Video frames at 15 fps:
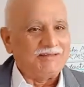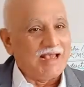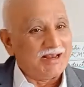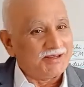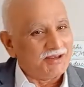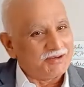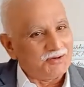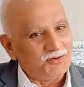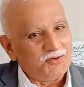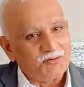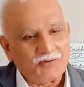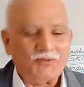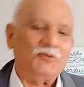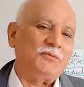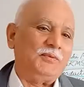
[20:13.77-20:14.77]
Thanking you
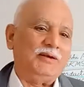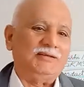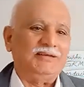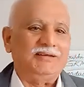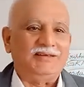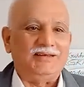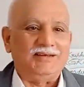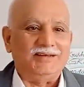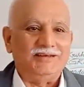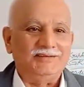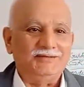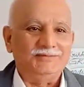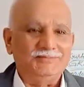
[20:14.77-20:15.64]
for your patient hearing.